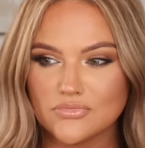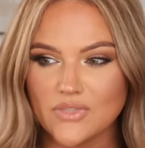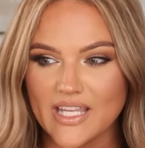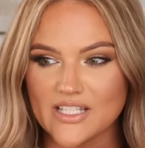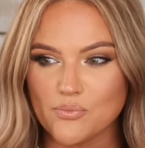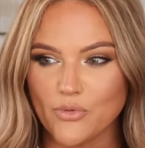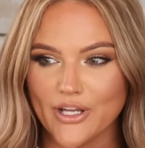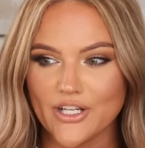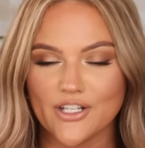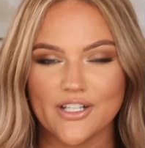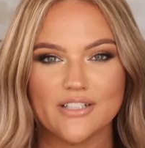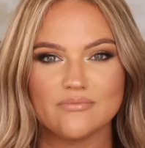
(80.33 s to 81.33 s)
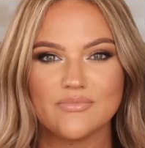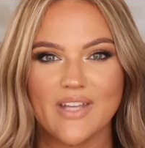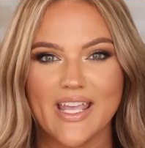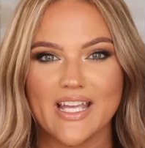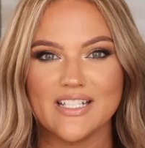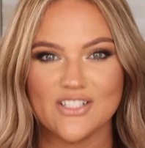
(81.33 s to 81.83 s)
gets brighter
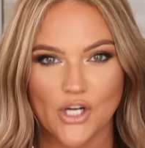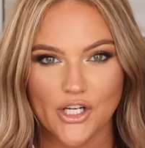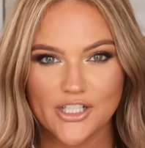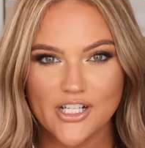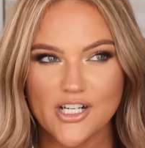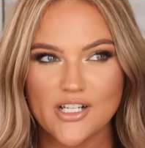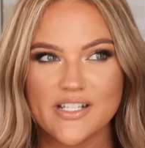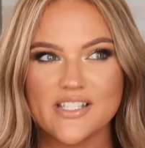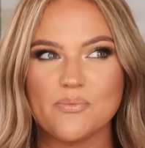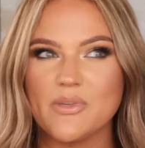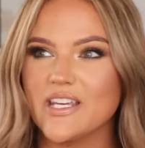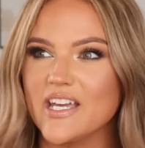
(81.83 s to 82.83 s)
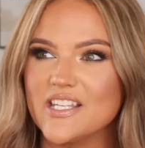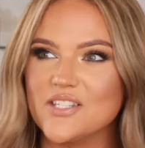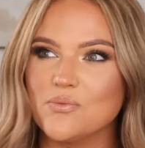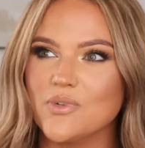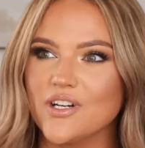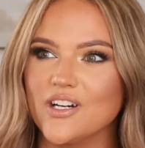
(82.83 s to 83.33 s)
and darker, is
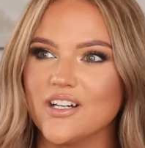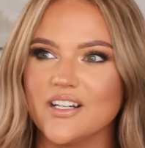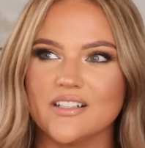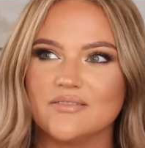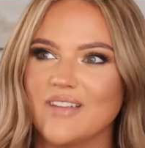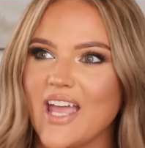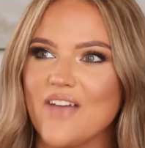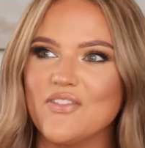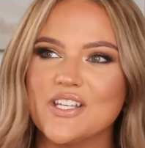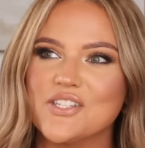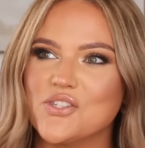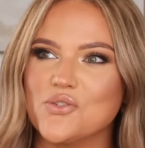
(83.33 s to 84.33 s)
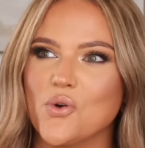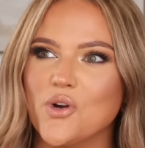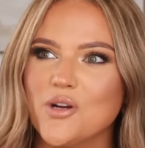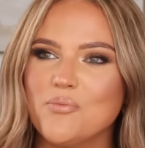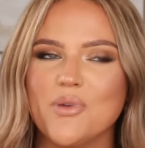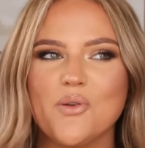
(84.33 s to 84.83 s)
because we're having a
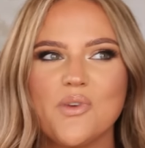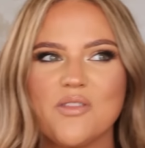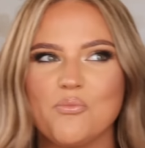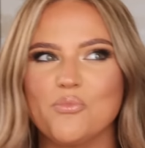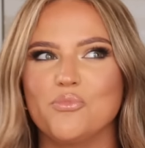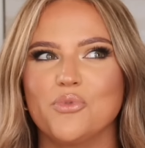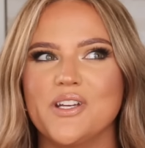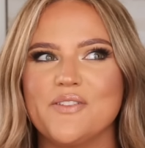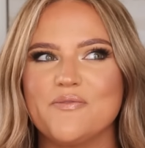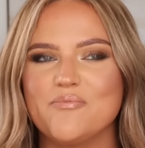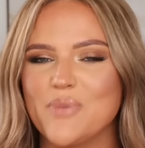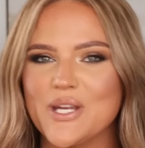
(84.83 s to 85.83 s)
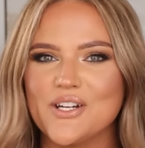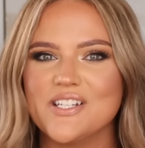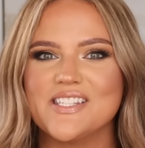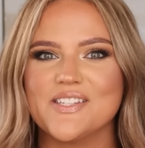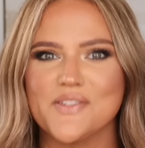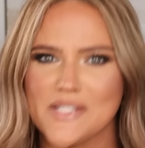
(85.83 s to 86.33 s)
storm, but with brief
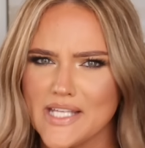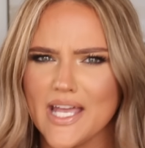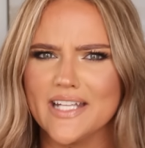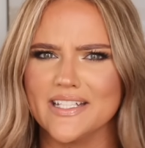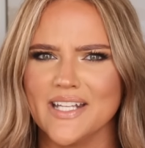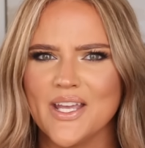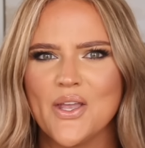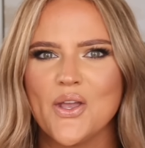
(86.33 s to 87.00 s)
periods of sun,